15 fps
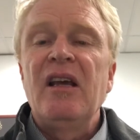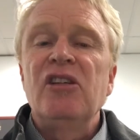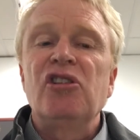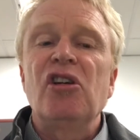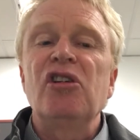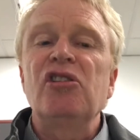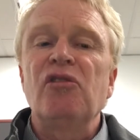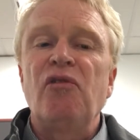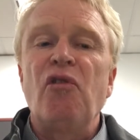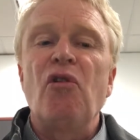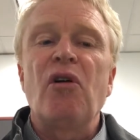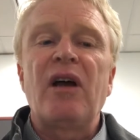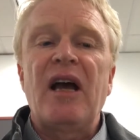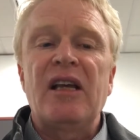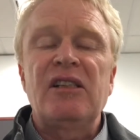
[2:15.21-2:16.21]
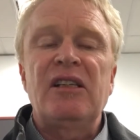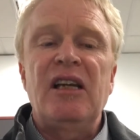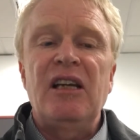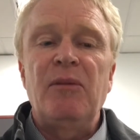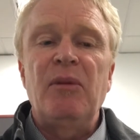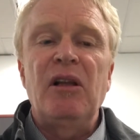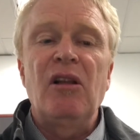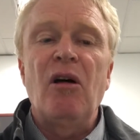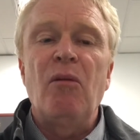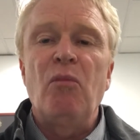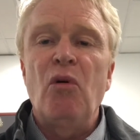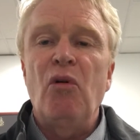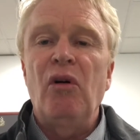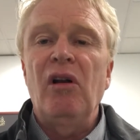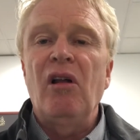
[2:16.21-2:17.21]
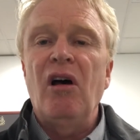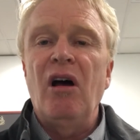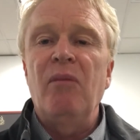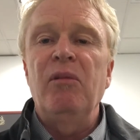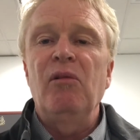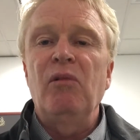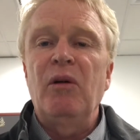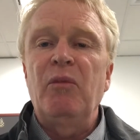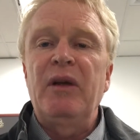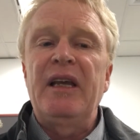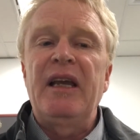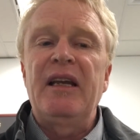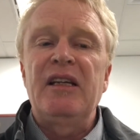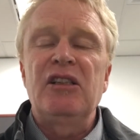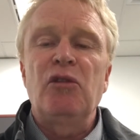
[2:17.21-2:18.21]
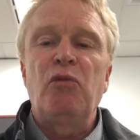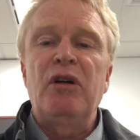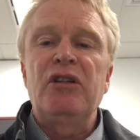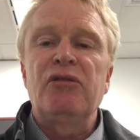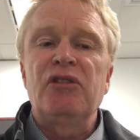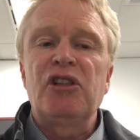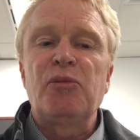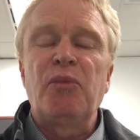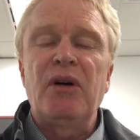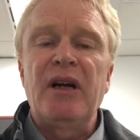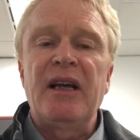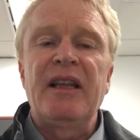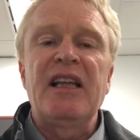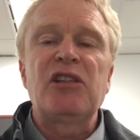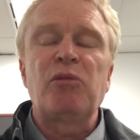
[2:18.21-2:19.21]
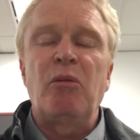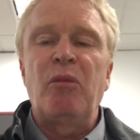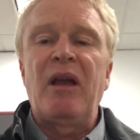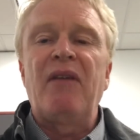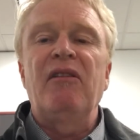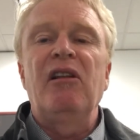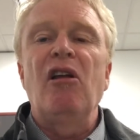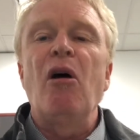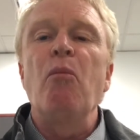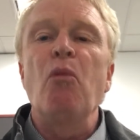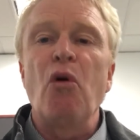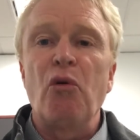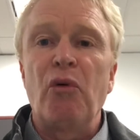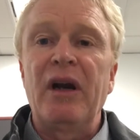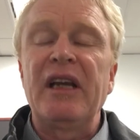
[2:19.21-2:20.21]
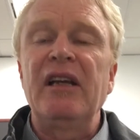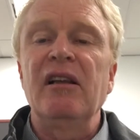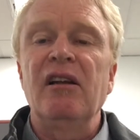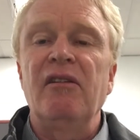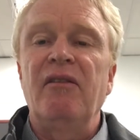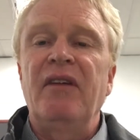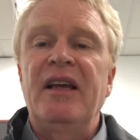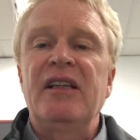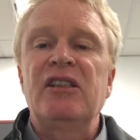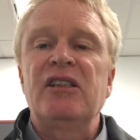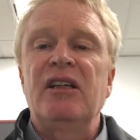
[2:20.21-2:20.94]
Seasonal forecasts tend to be a lot more reliable when we get into winter and spring, and that's when we have a lot more regular events.